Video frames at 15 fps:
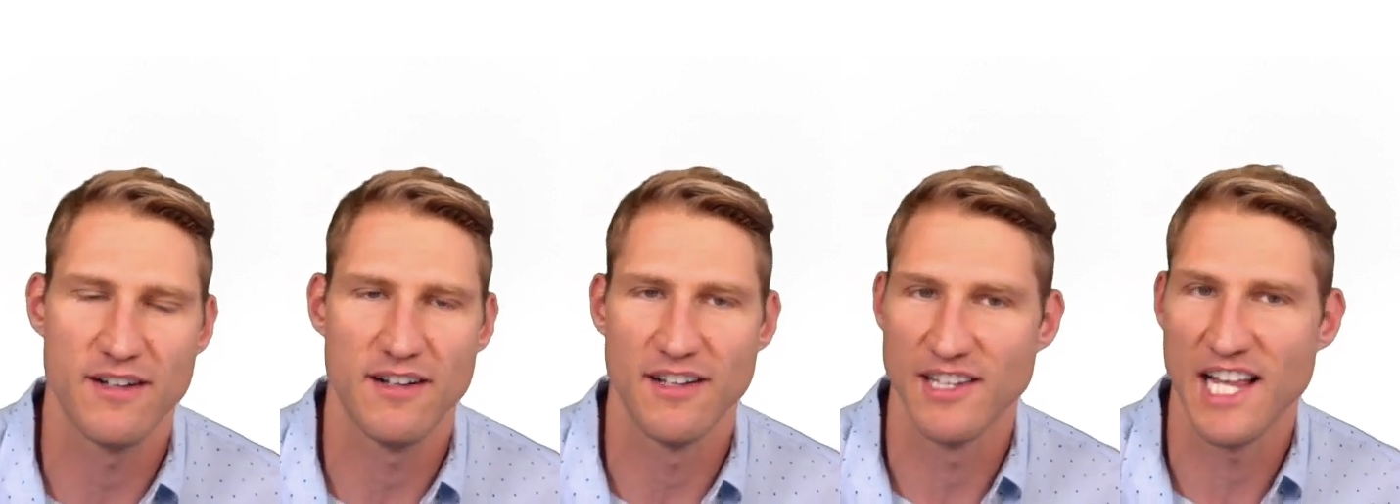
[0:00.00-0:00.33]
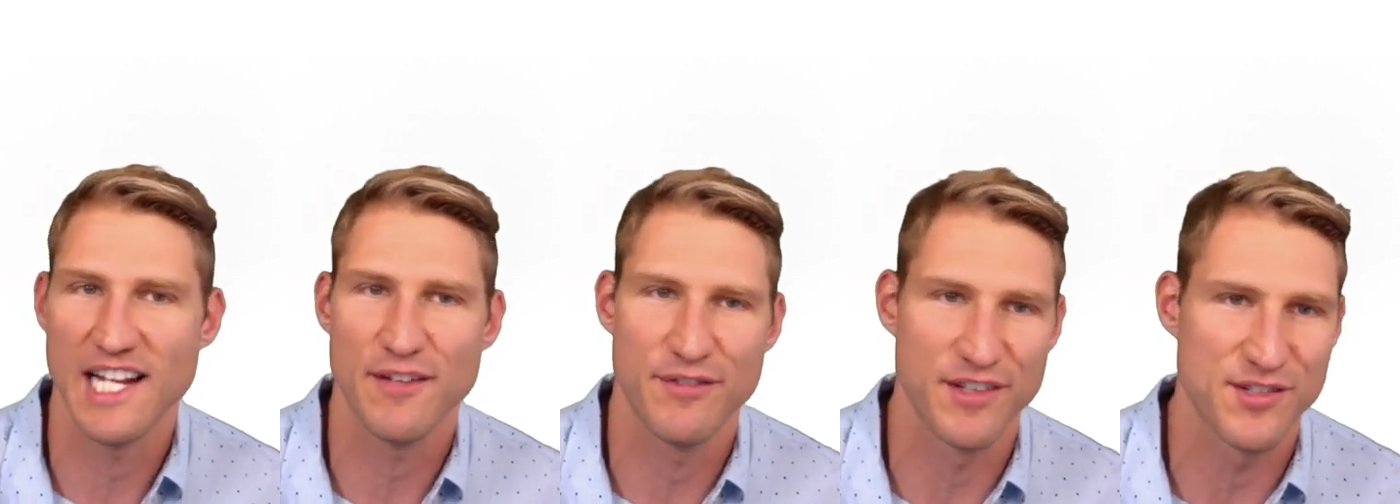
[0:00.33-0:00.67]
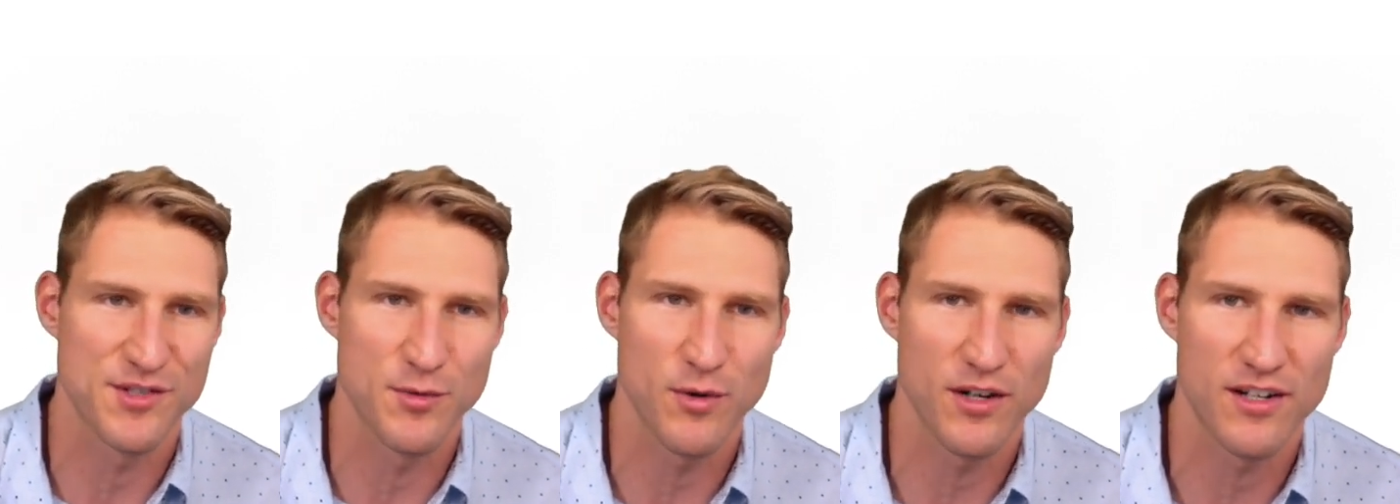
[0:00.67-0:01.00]
a lot of things
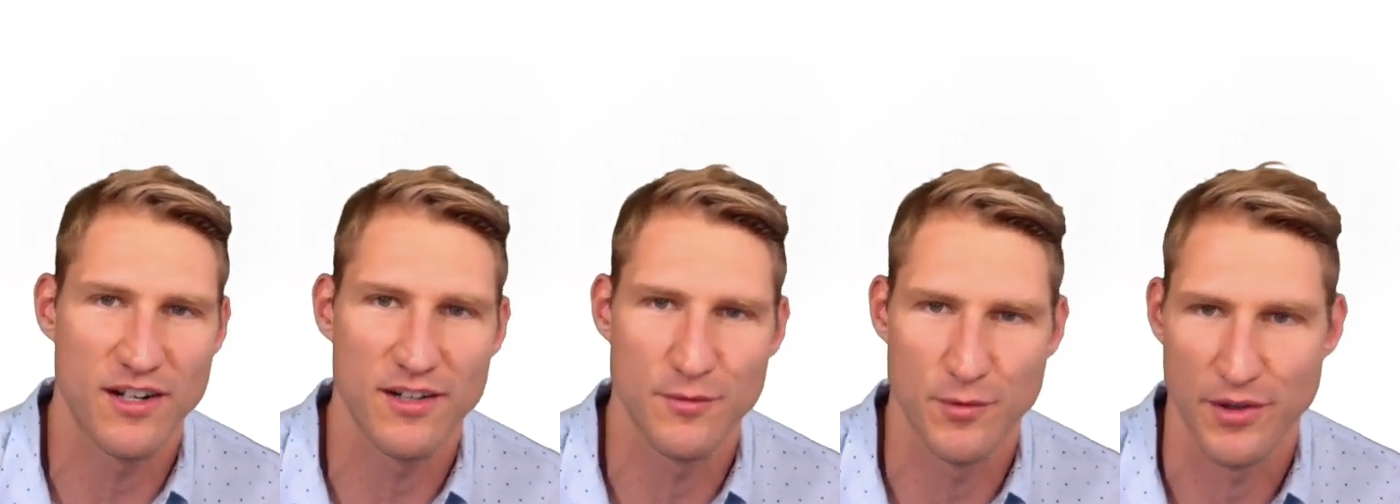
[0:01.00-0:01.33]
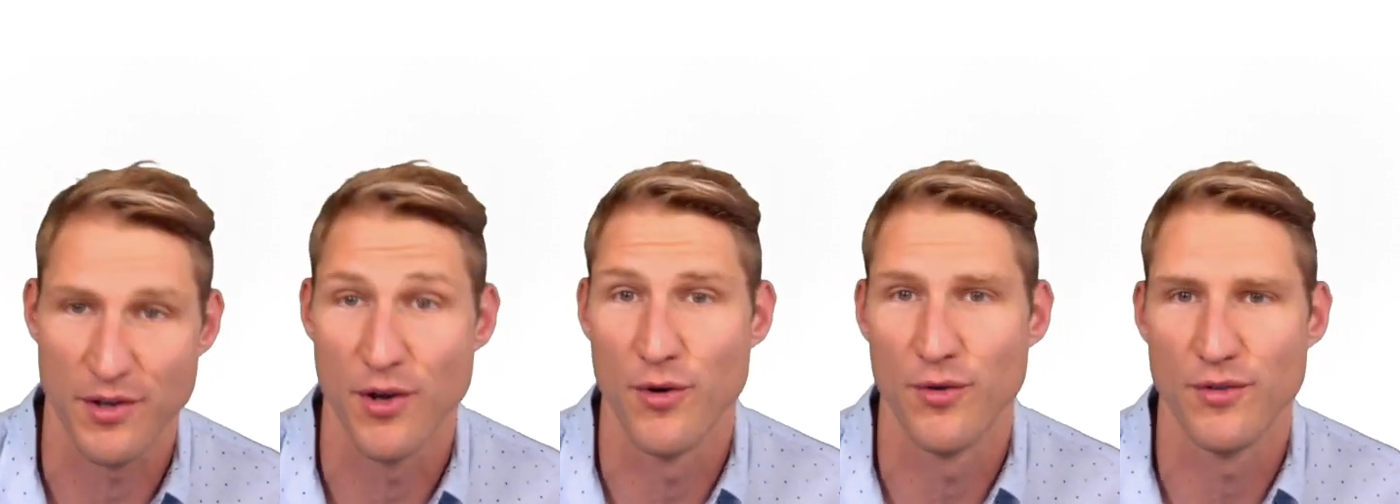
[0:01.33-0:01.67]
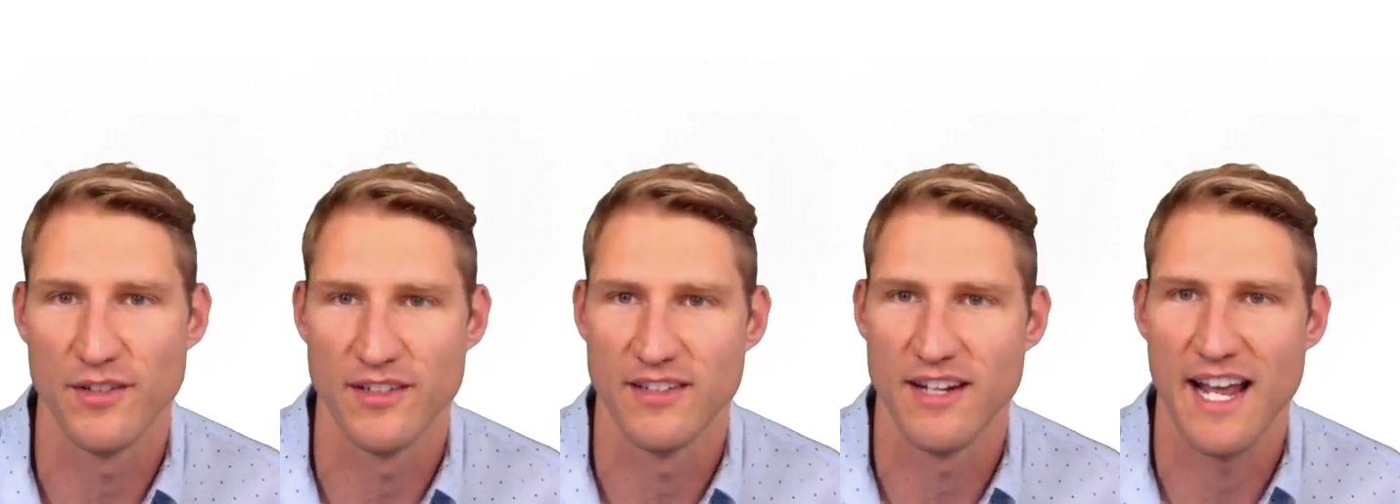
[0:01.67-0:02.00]
to work on with
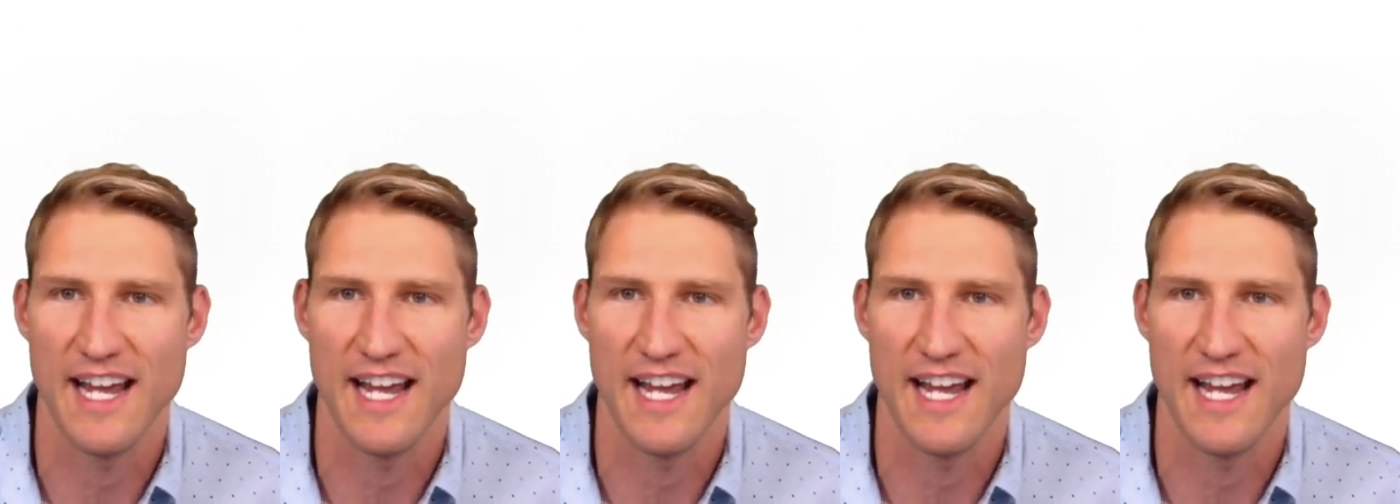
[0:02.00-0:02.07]
tone and